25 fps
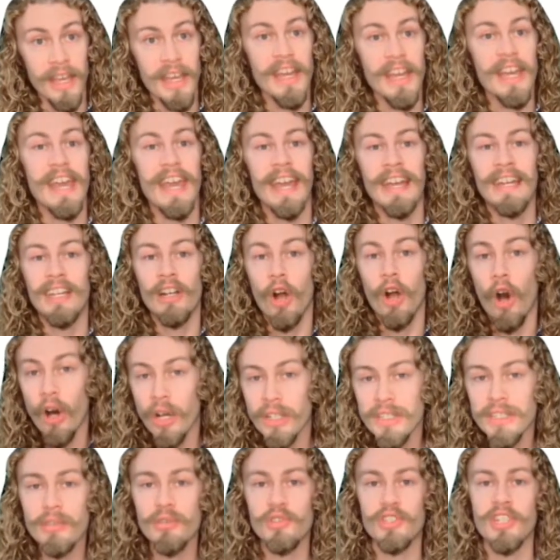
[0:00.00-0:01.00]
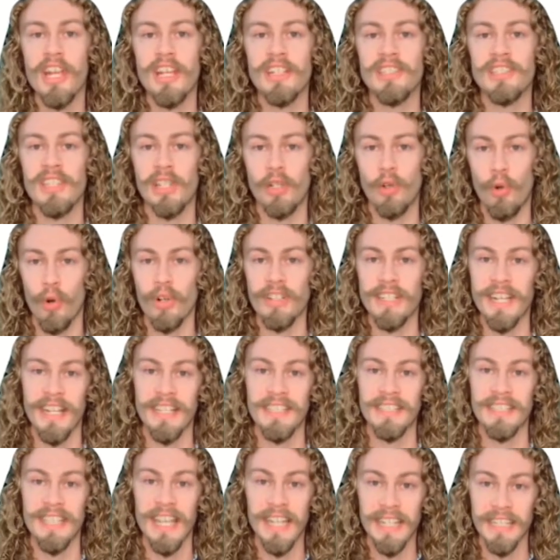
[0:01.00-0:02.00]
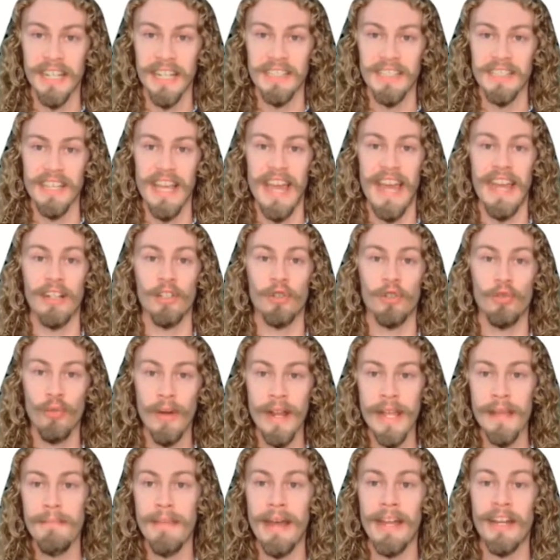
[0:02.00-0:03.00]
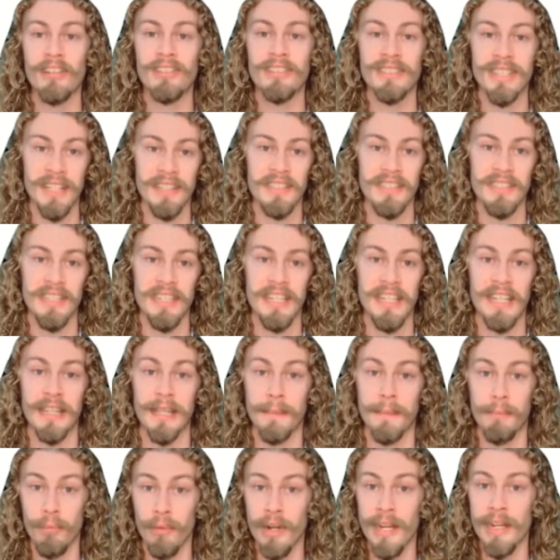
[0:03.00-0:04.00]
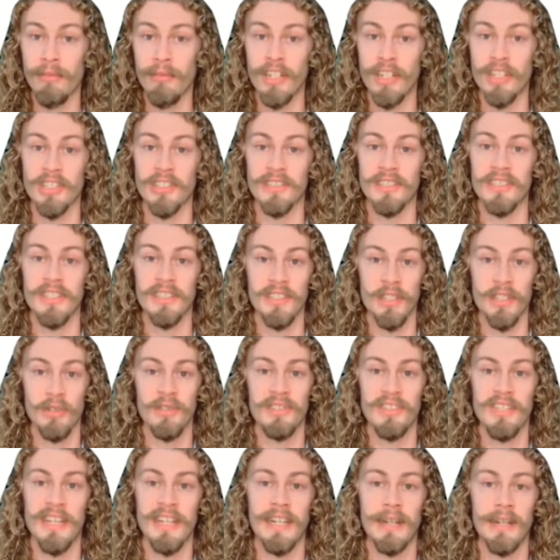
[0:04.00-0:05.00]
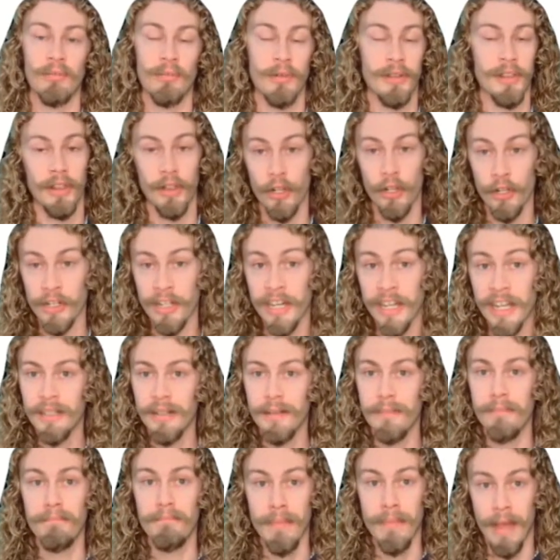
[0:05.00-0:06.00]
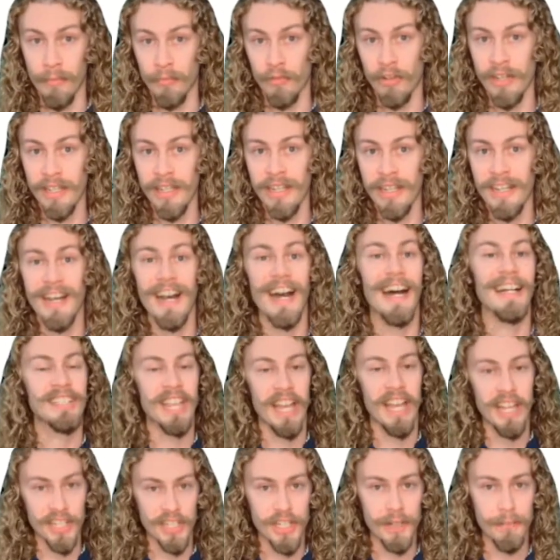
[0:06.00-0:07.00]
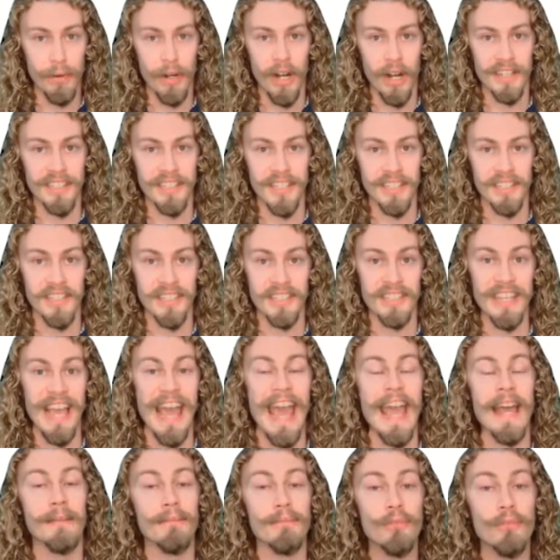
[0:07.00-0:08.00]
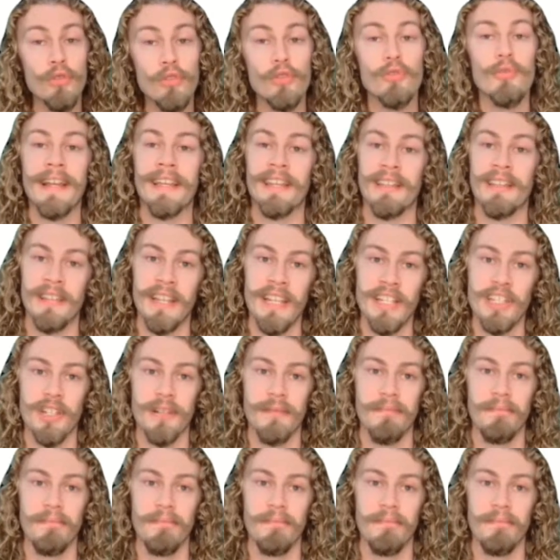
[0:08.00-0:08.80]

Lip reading: it can also change the cortex thickness and gray matter density in the brain regions associated with learning, memory, attention processes, and mood regulation.